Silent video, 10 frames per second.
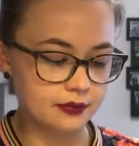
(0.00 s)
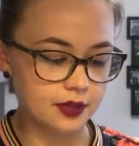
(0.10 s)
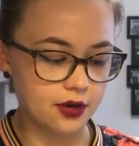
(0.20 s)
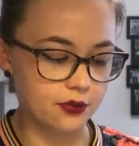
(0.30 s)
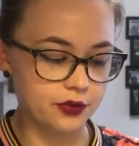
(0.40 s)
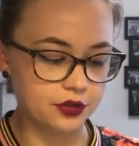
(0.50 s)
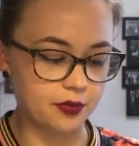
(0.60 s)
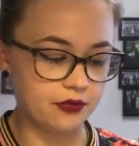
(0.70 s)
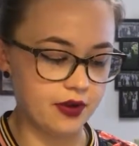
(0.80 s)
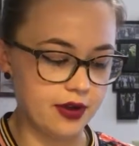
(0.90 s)
so we
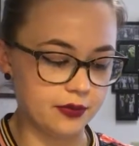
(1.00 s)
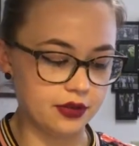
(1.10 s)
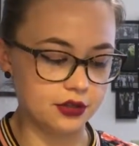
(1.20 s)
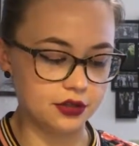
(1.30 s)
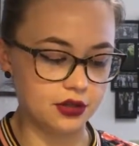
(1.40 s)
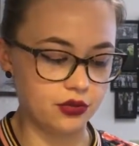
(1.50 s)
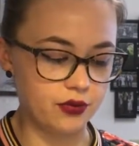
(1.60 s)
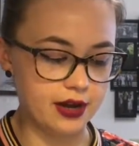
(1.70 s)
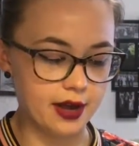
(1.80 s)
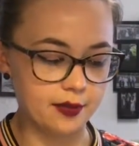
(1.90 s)
should be fine with just the
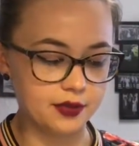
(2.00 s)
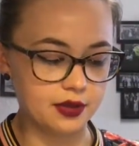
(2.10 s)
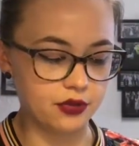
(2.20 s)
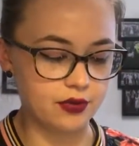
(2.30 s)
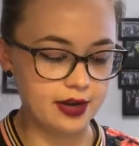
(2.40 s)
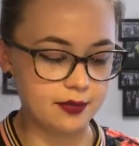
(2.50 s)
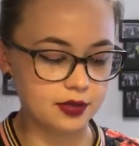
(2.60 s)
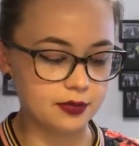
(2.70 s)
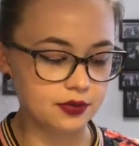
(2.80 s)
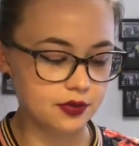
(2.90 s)
3 cups and the 3
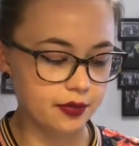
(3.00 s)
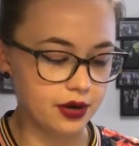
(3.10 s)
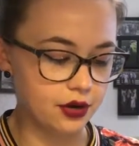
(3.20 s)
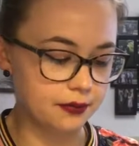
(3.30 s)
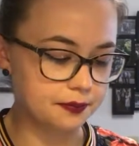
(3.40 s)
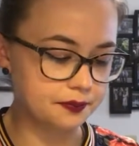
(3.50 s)
tablespoons of butter.